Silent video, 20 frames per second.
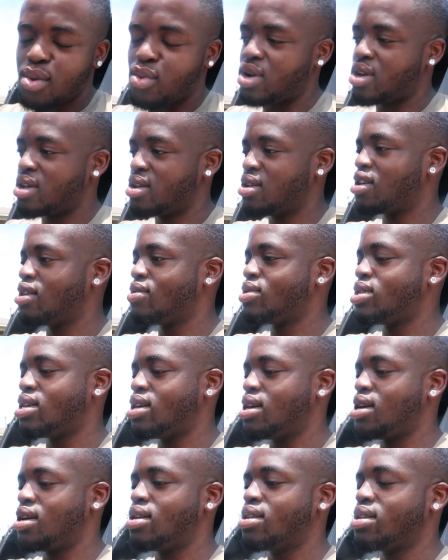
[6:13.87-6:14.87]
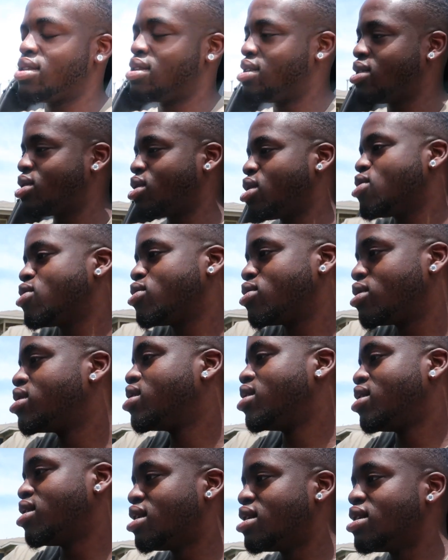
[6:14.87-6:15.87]
with it, you know what I'm saying? This whole,
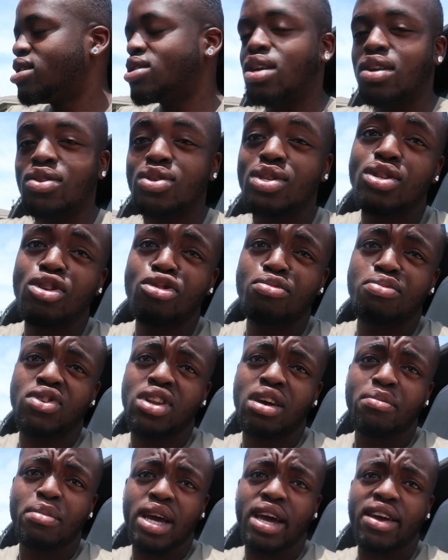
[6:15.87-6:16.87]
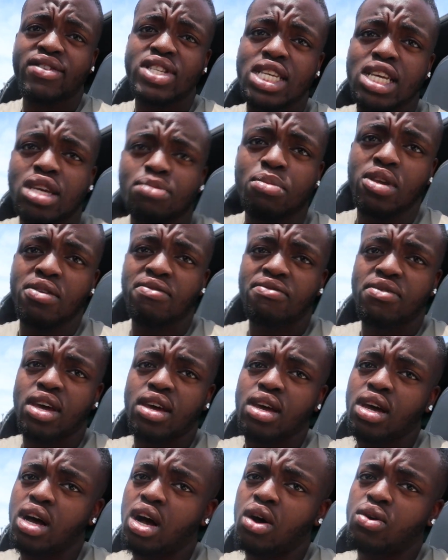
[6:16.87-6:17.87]
this whole stupid. I might have to give me a vet,
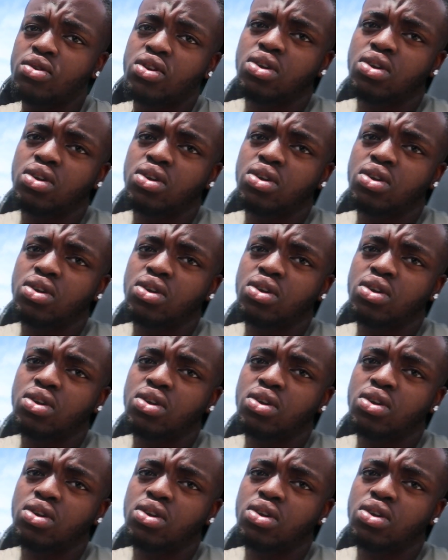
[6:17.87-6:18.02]
I don't